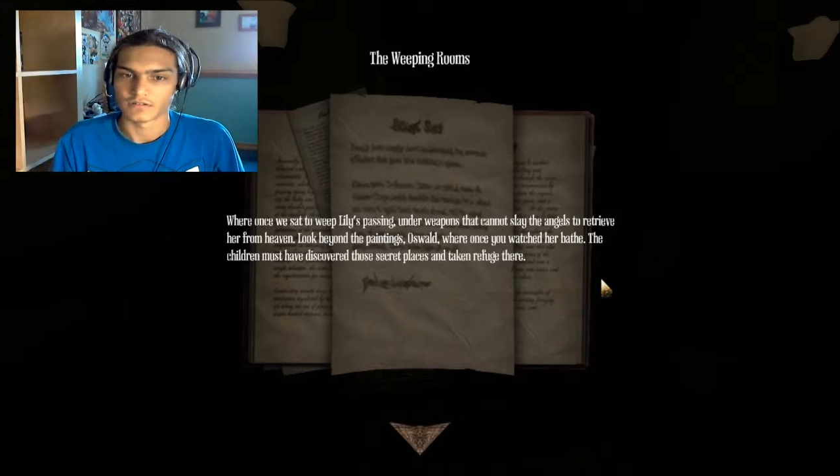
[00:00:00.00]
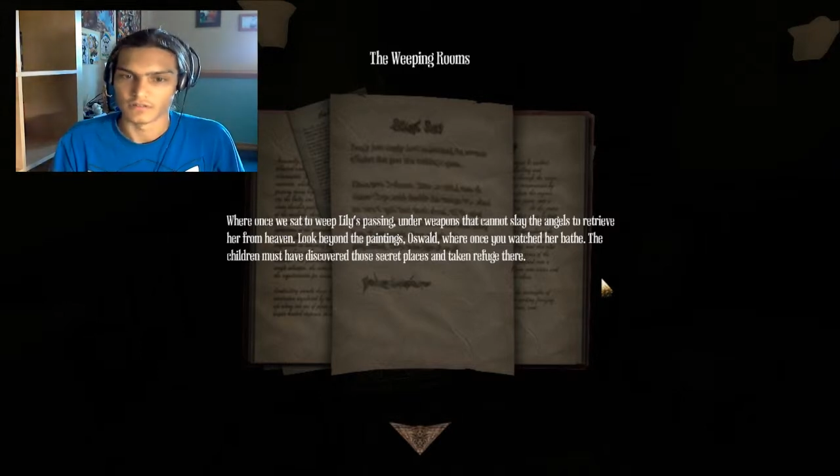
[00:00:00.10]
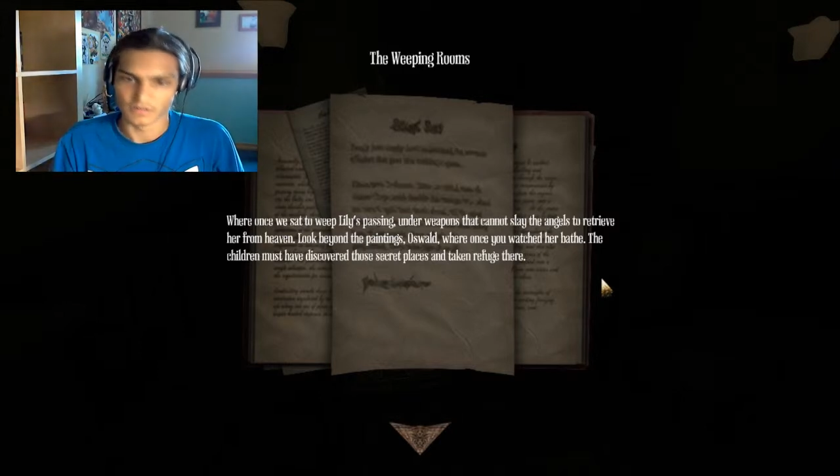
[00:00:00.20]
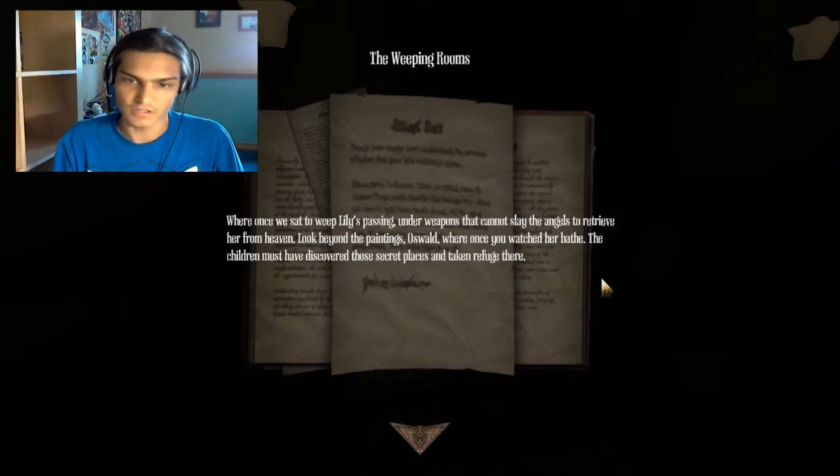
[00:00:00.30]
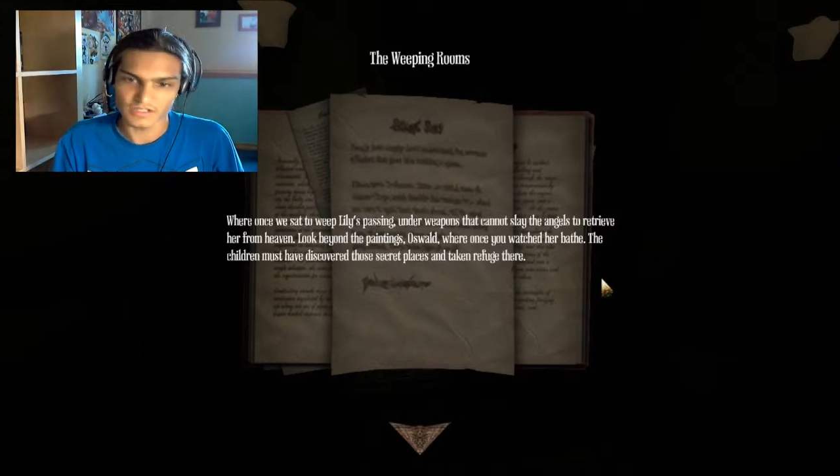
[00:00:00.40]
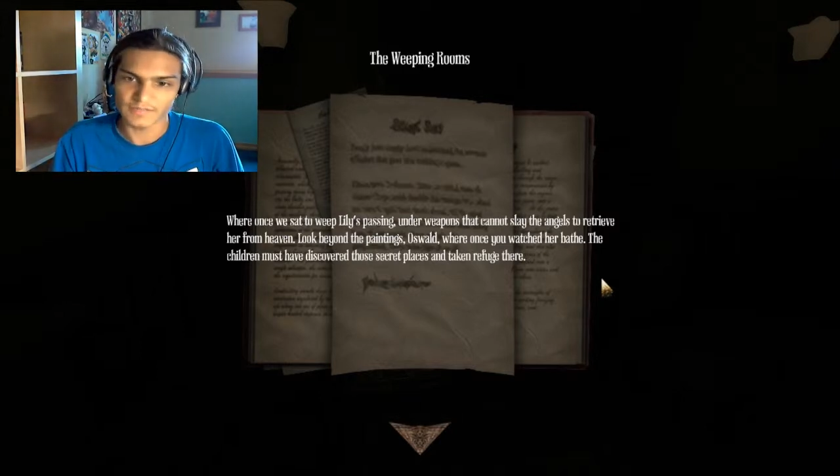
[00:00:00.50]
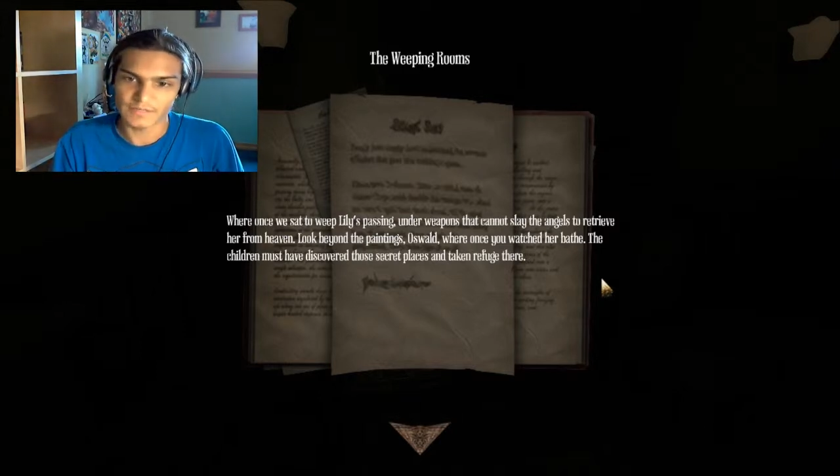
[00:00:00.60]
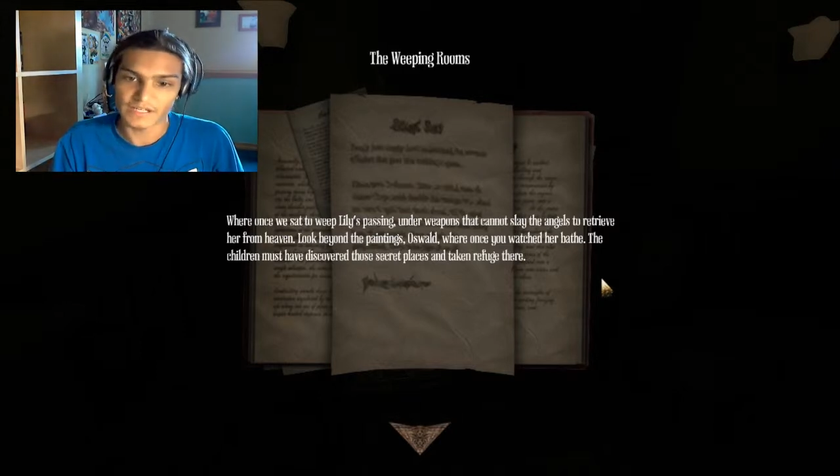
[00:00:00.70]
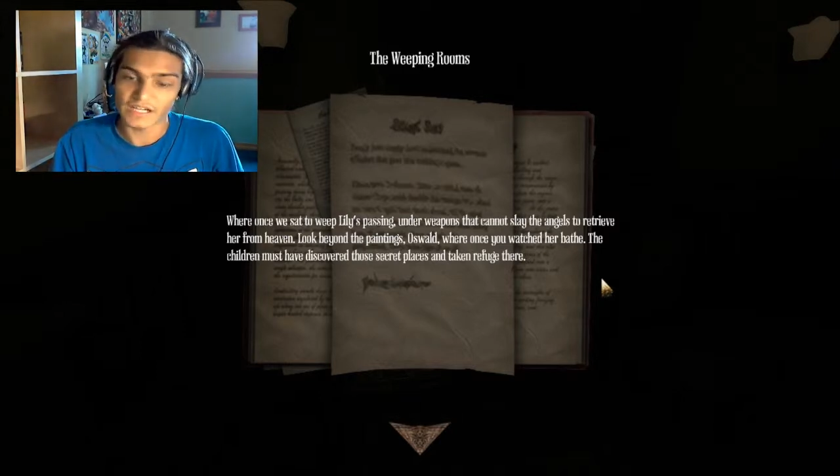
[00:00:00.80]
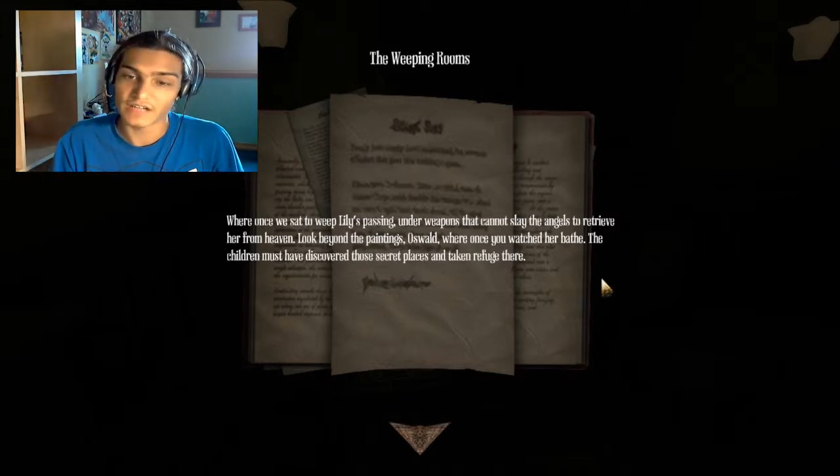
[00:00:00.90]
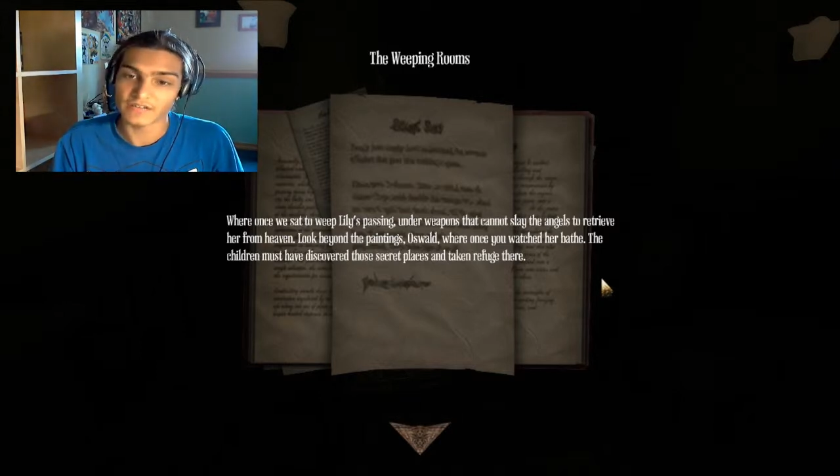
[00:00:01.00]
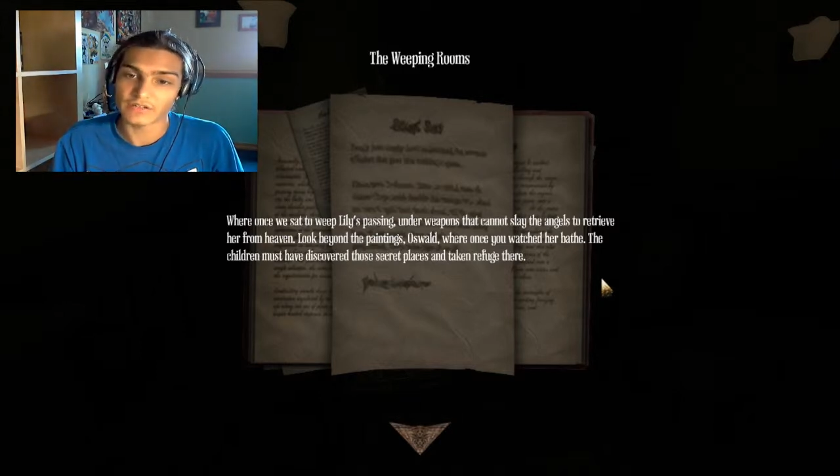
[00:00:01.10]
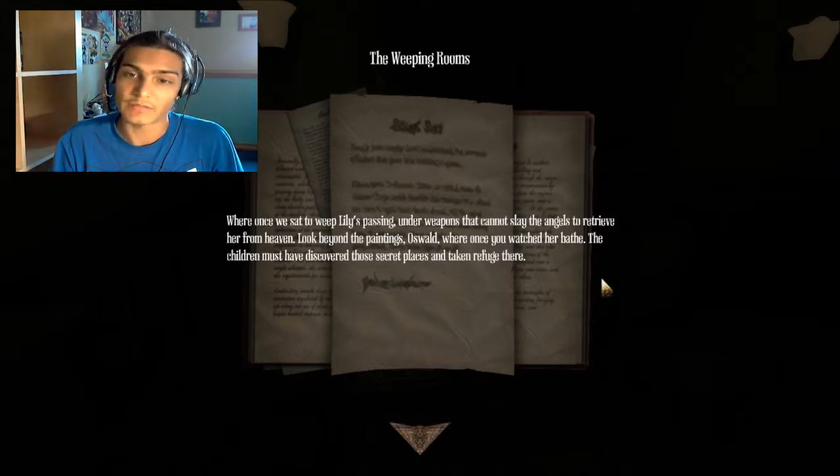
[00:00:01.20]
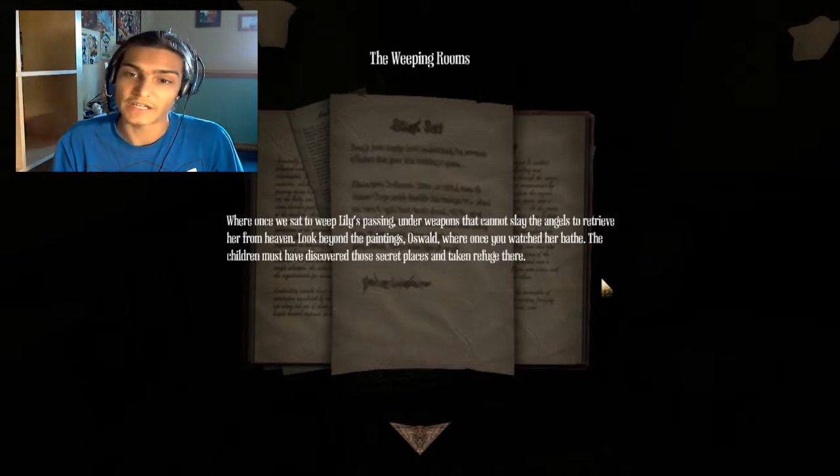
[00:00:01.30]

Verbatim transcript: Look beyond the